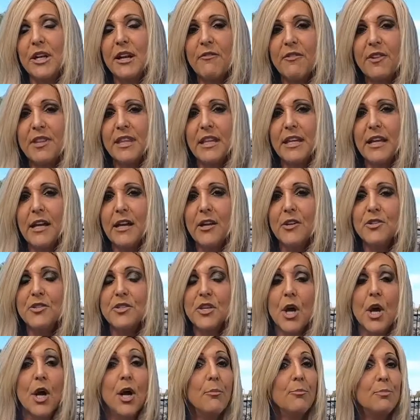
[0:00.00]
everything else.
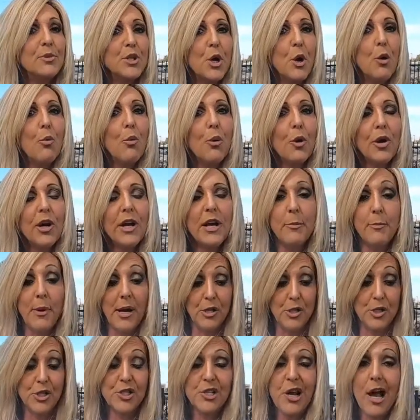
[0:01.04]
But don't worry
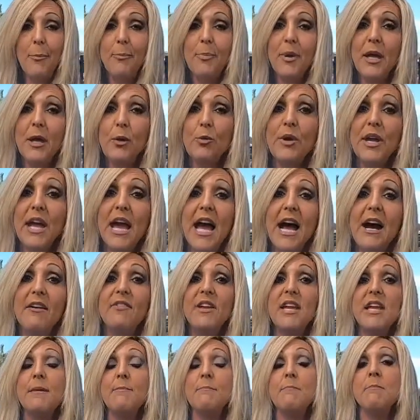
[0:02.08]
about shopping. We have
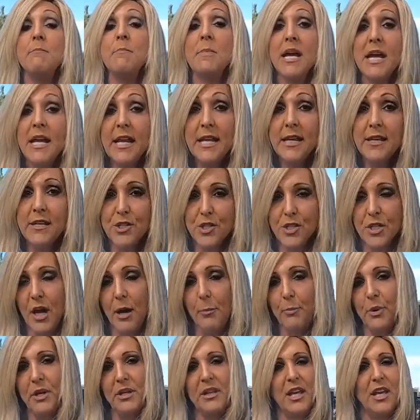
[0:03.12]
immediate
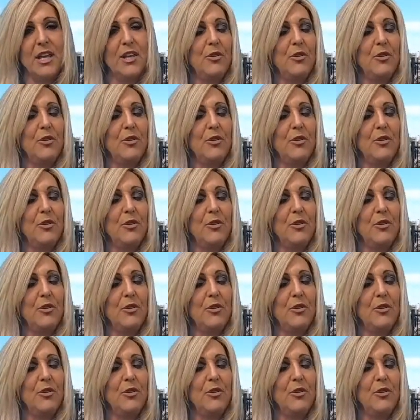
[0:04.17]
shopping that